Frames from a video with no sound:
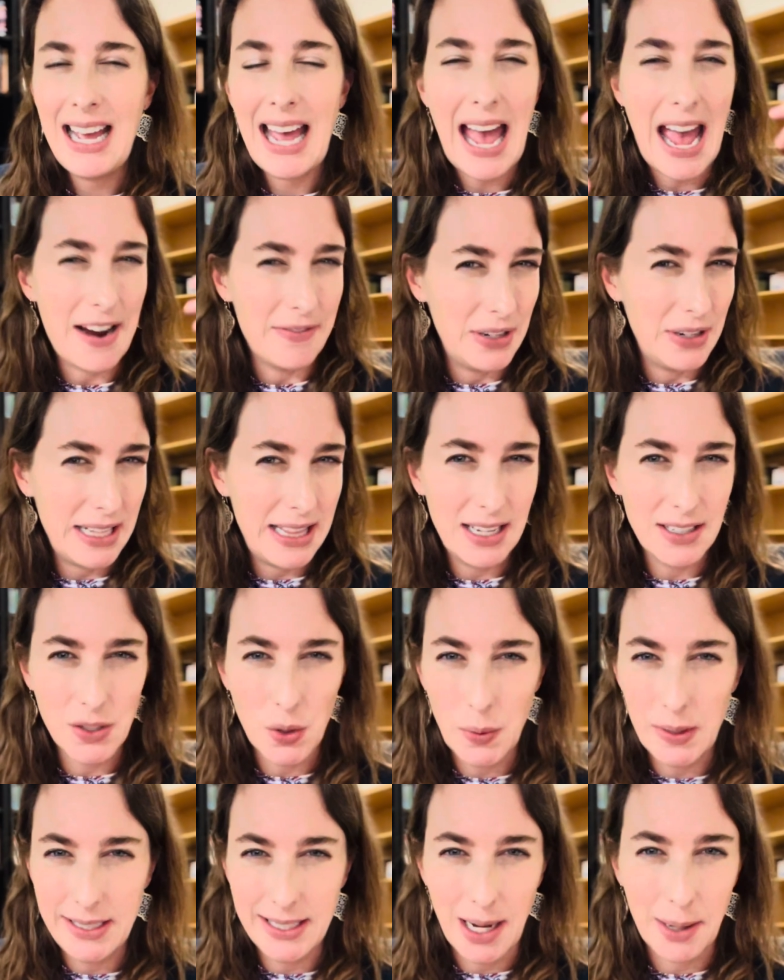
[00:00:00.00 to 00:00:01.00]
Everything is
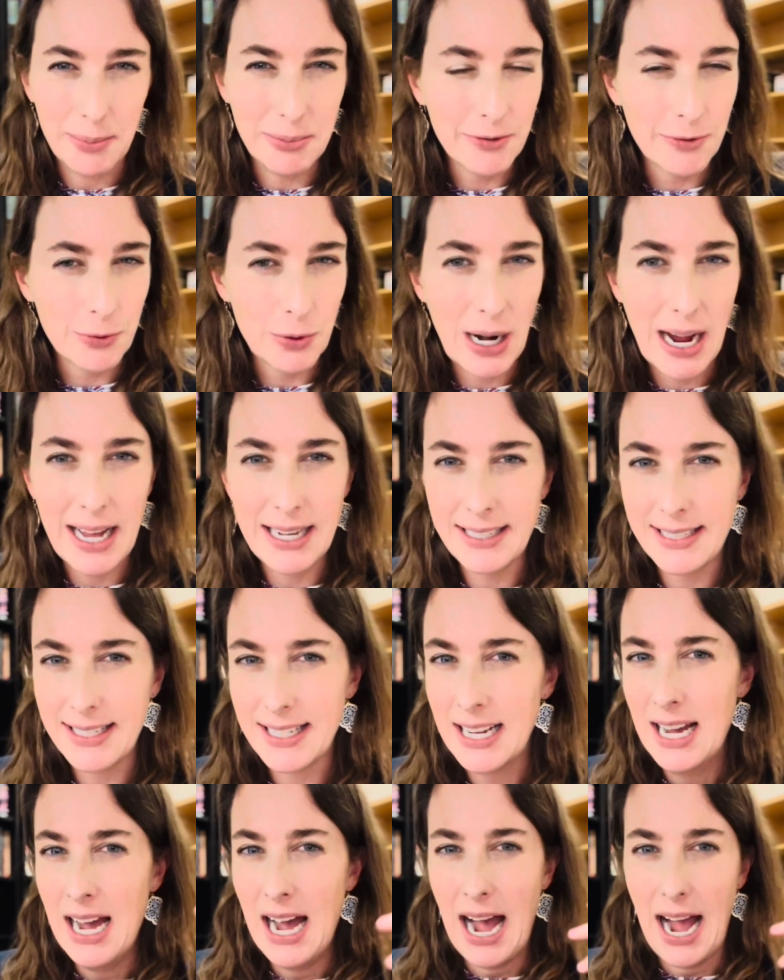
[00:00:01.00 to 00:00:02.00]
always up front.
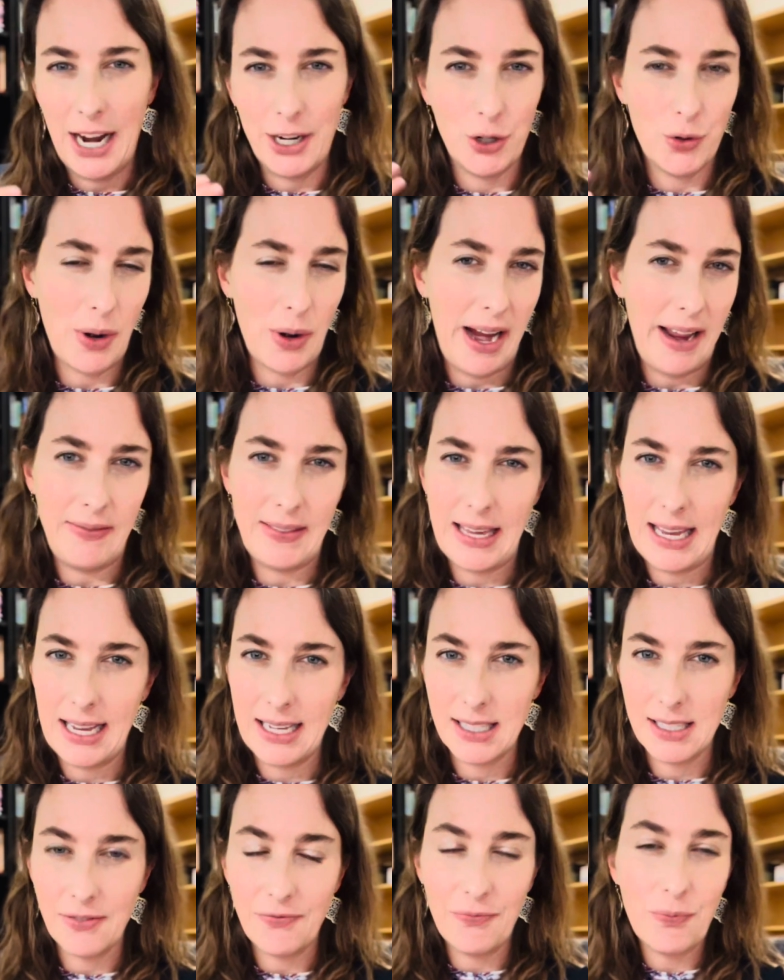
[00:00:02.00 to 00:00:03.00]
I grade
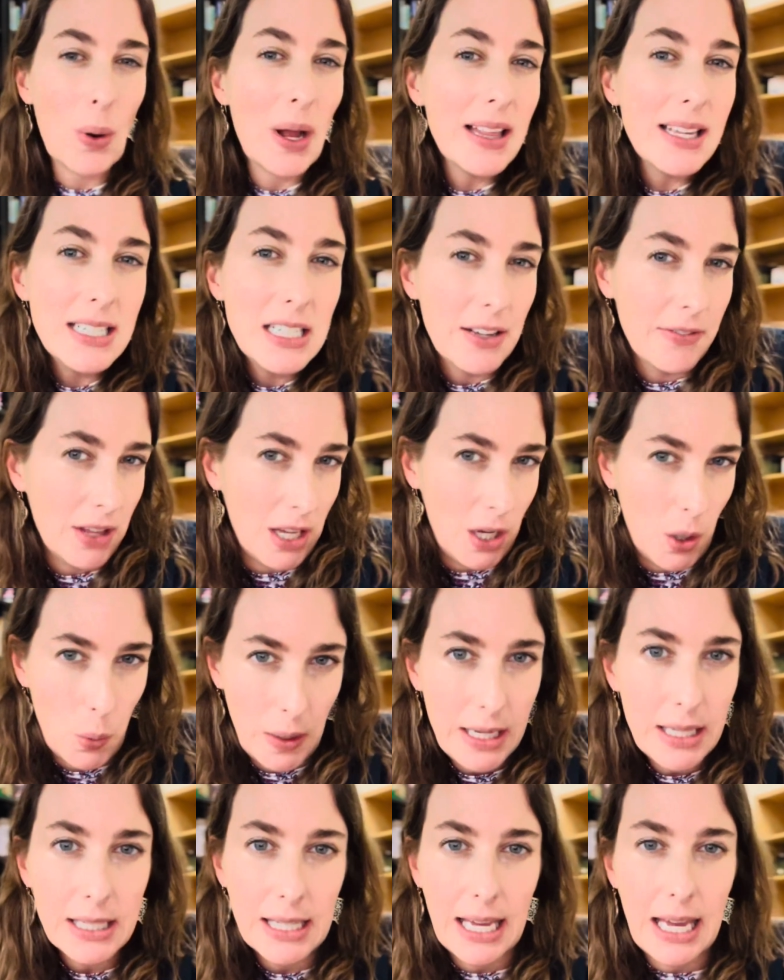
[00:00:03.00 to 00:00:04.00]
things relatively
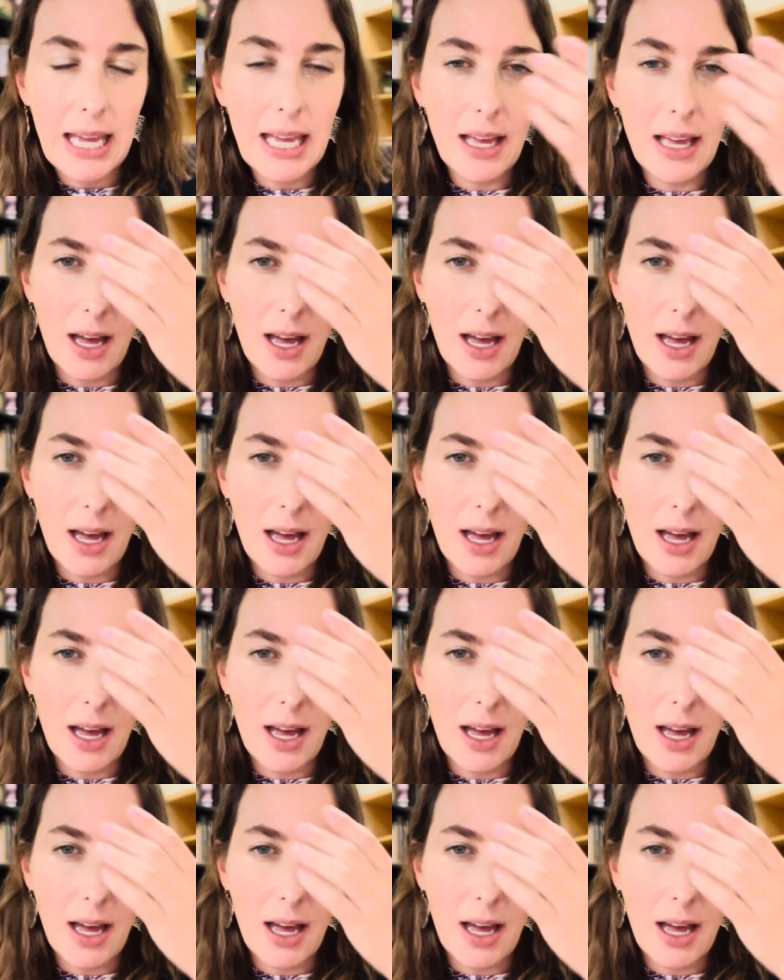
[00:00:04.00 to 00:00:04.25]
quickly.